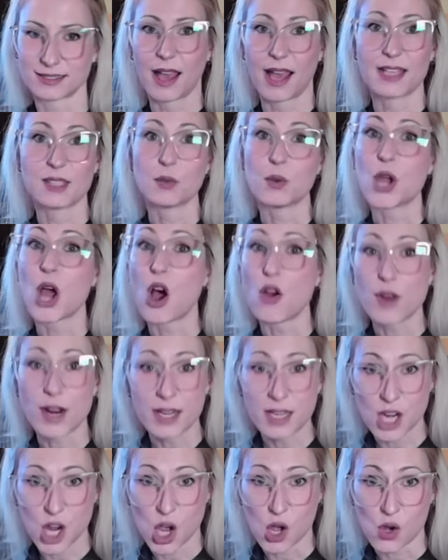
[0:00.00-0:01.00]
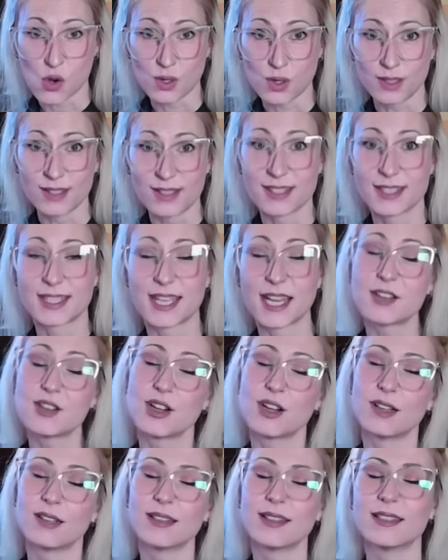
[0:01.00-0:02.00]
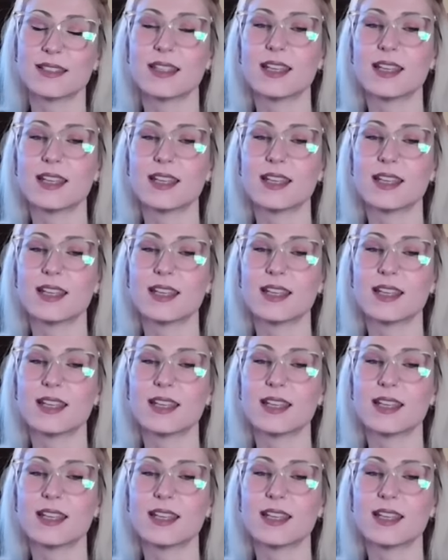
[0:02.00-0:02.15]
As we already know, signal is